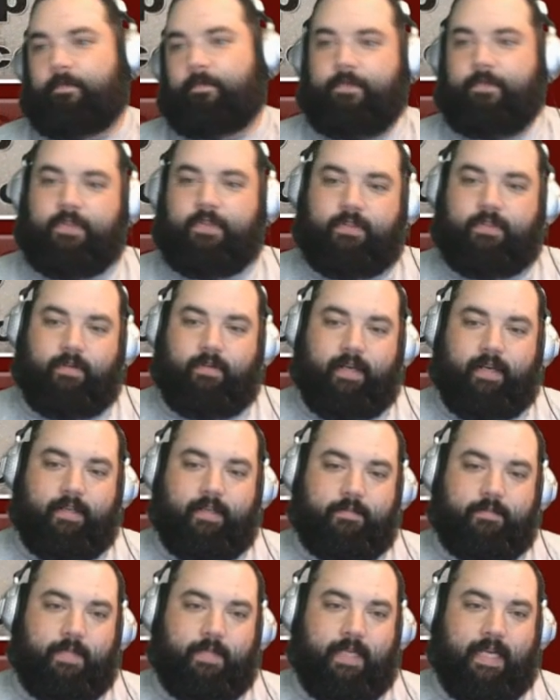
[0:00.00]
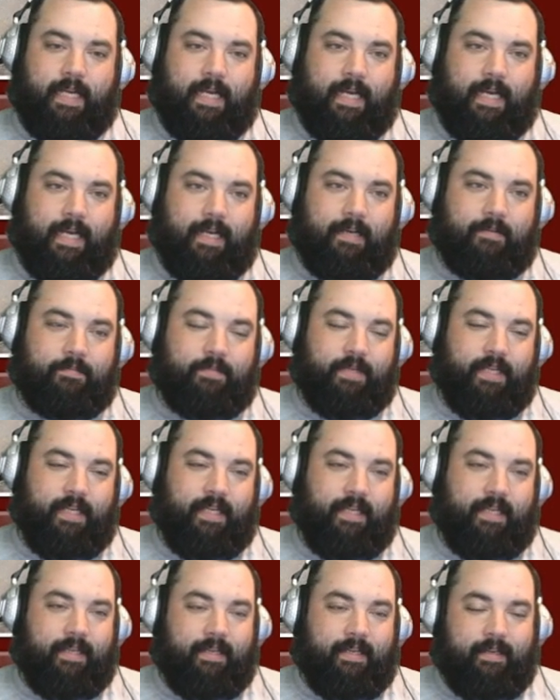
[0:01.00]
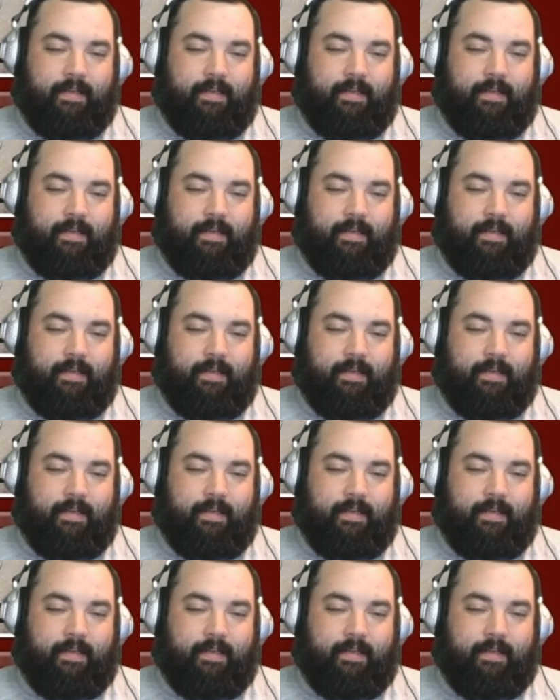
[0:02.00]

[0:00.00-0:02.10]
Screen is behind me.